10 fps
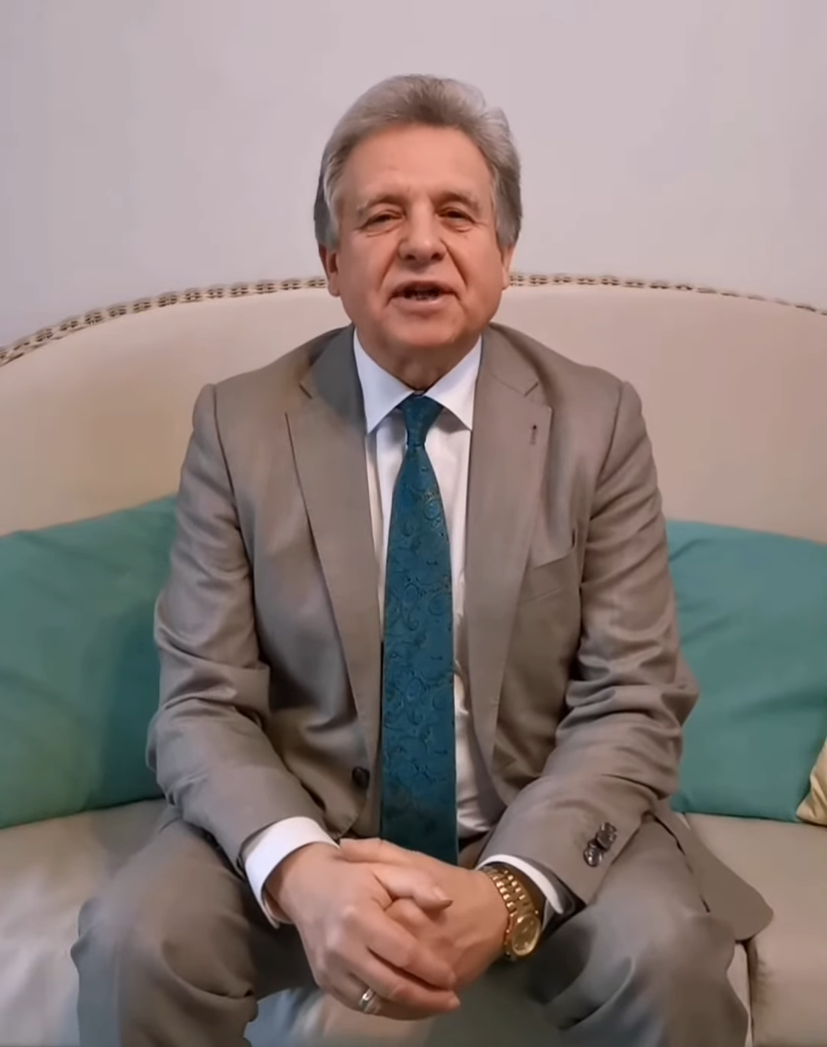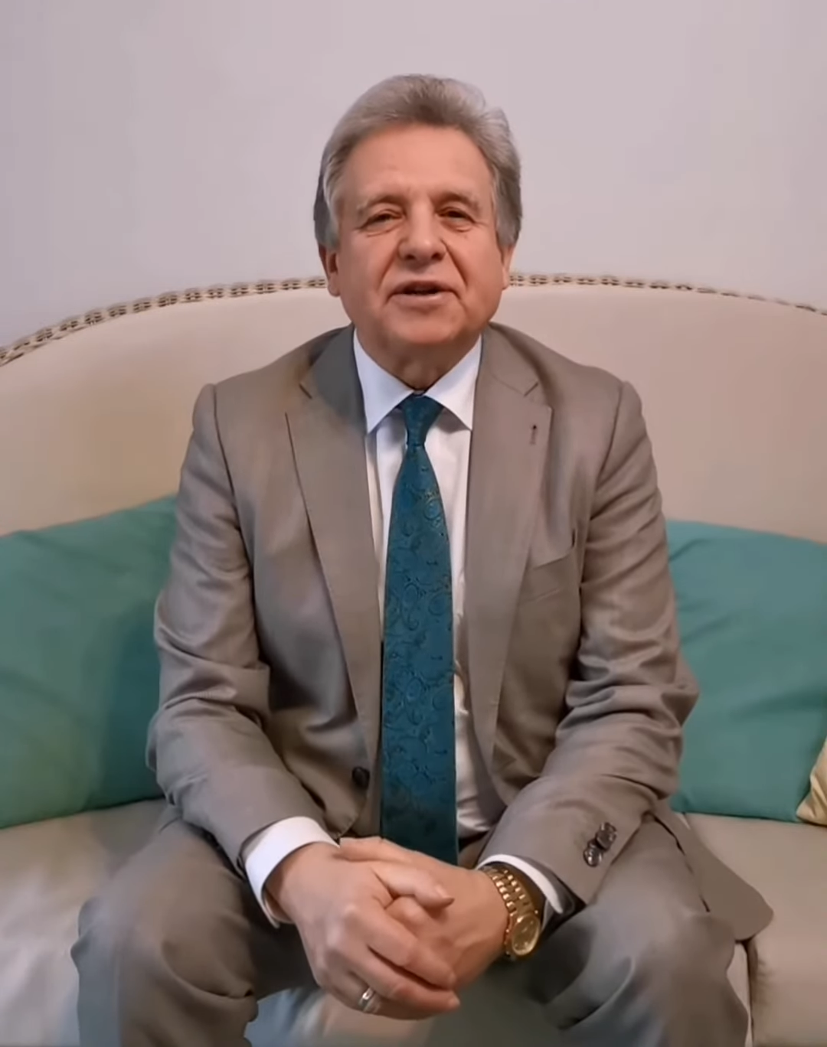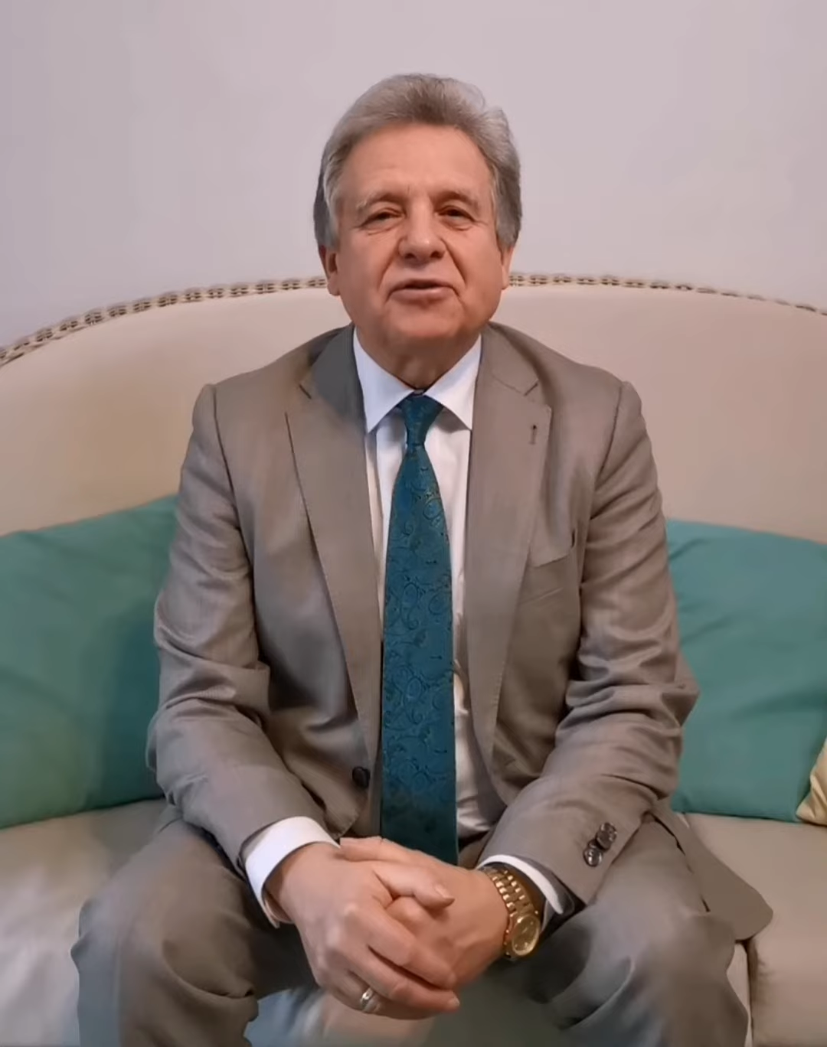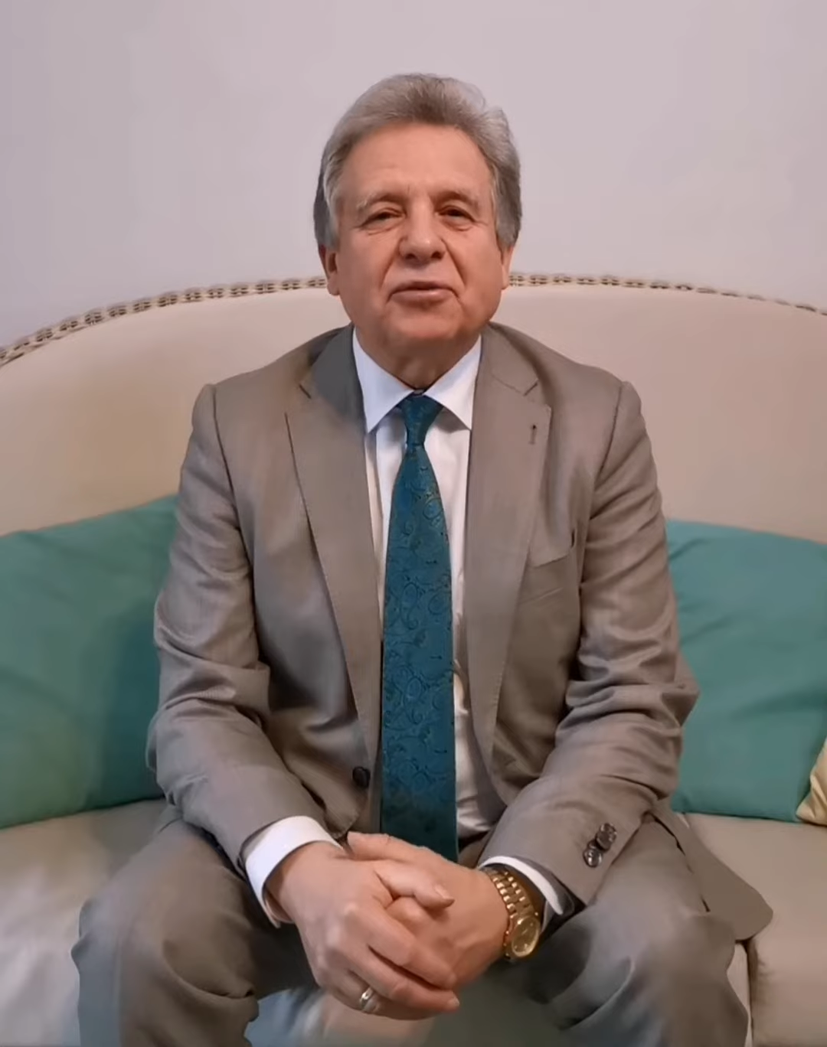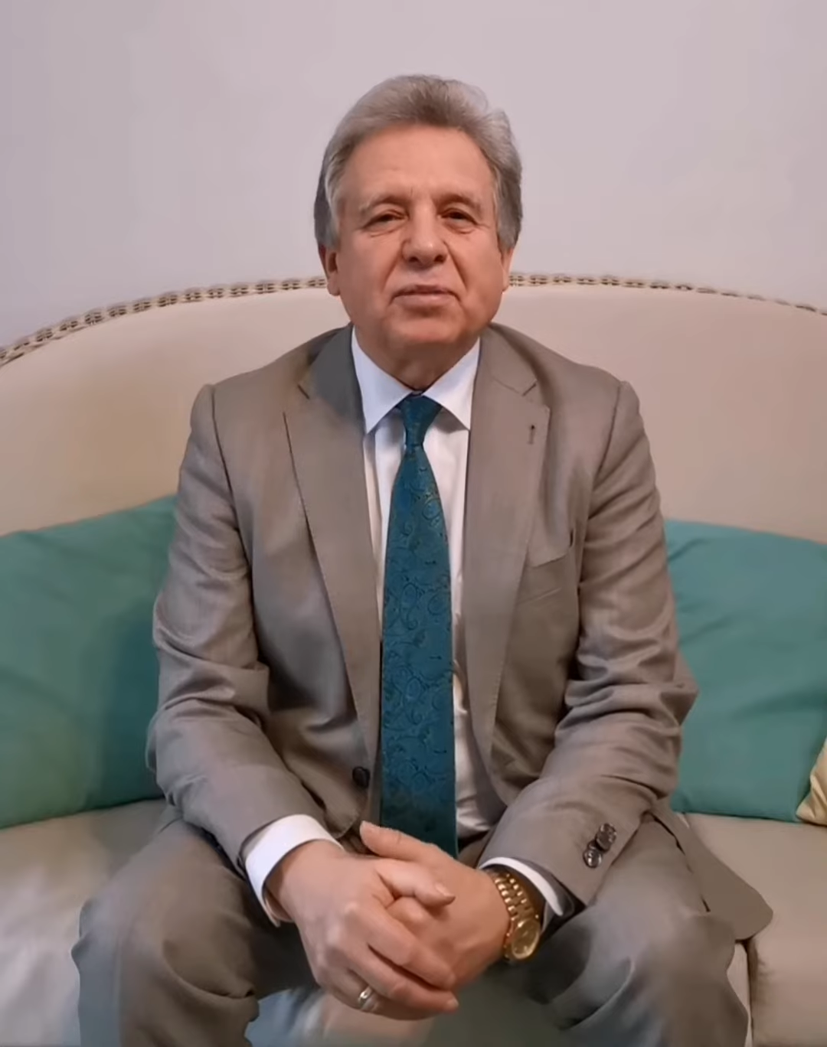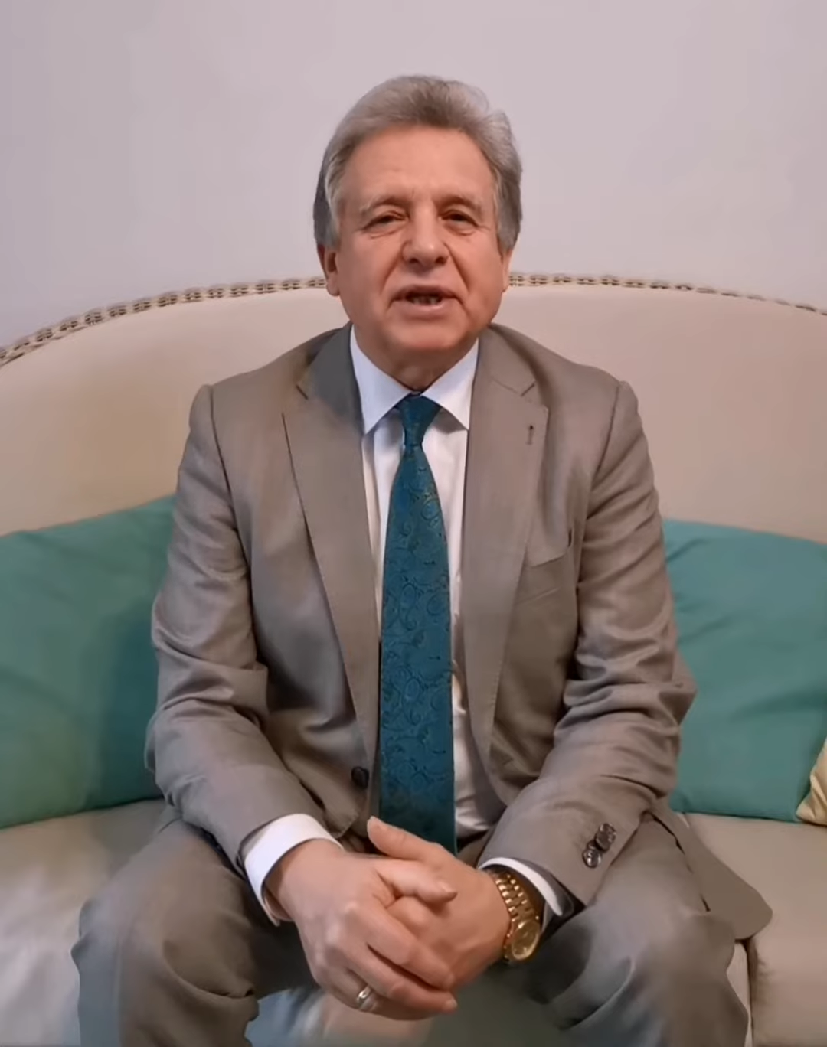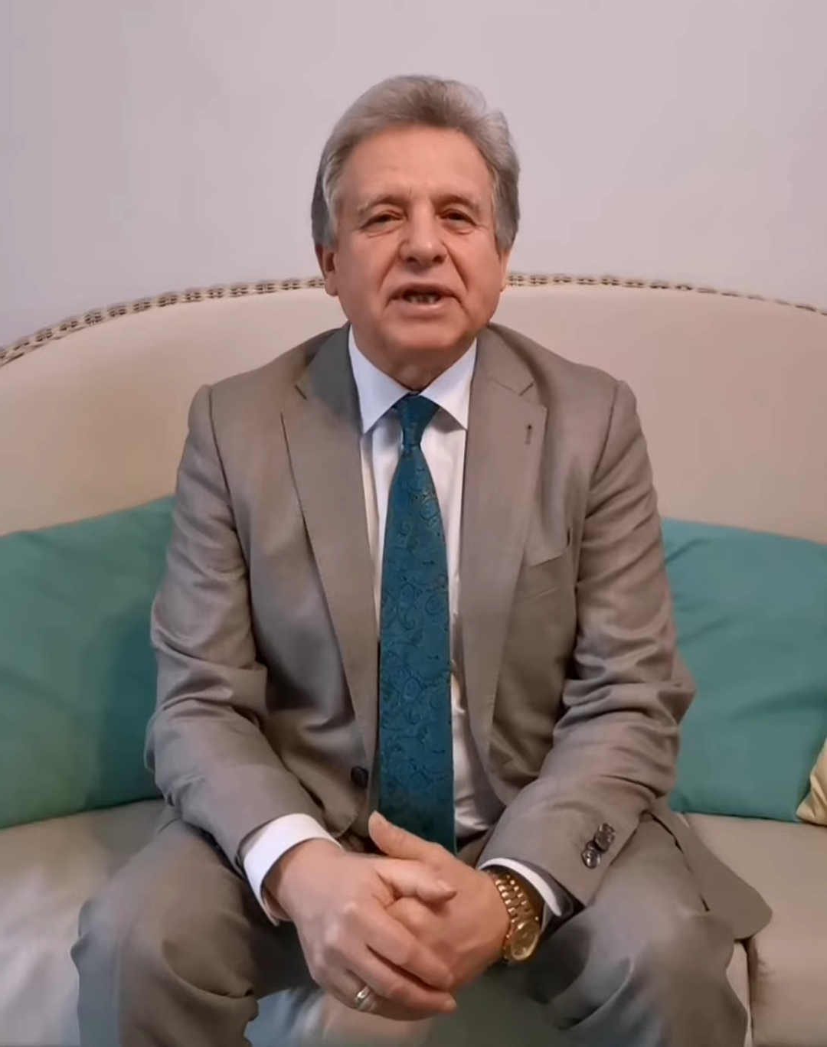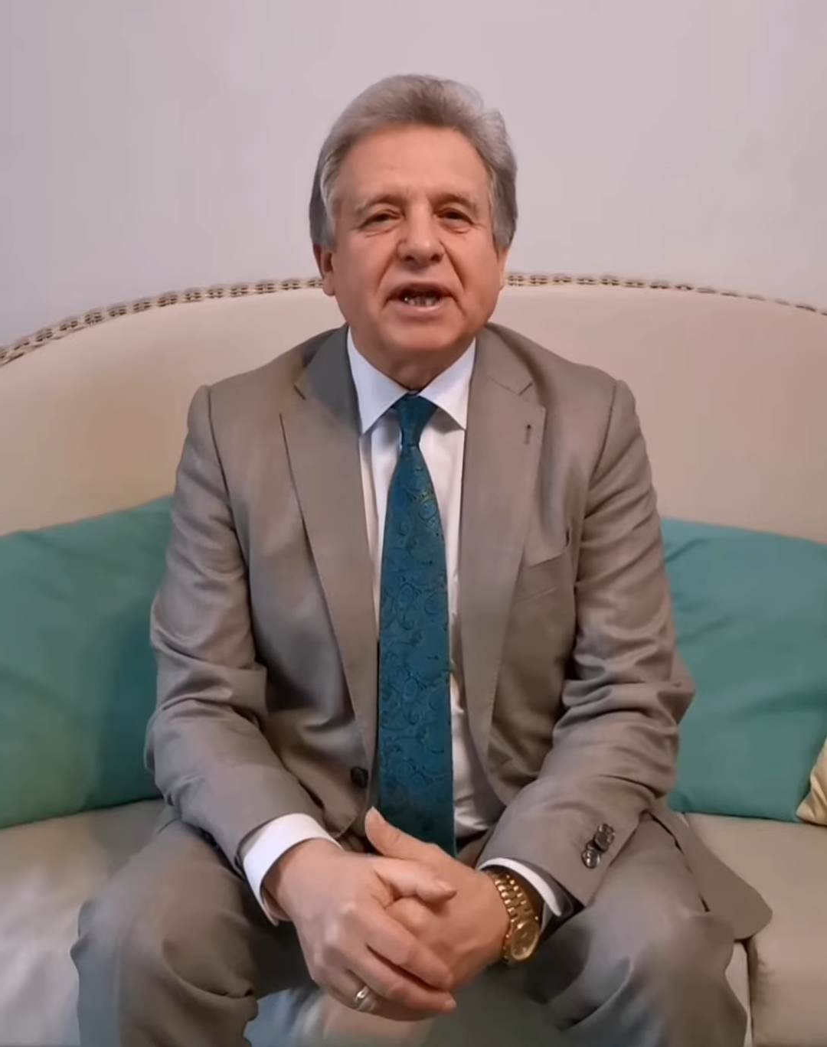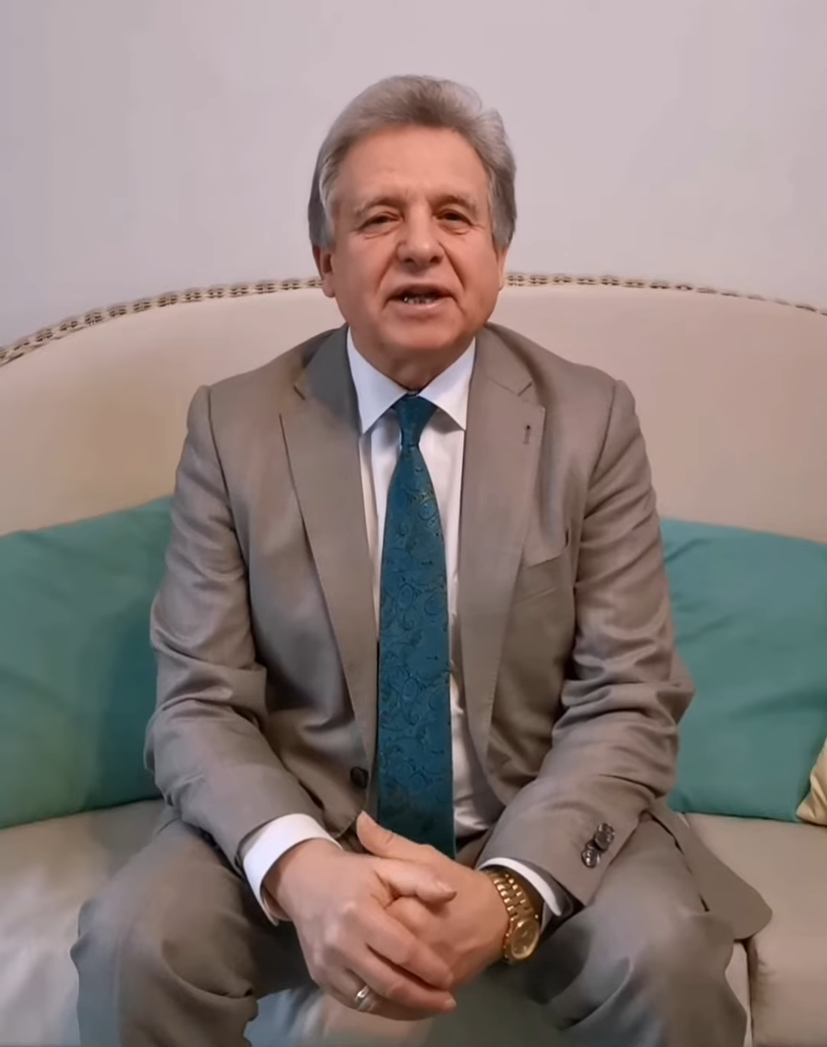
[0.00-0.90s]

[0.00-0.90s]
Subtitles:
and complete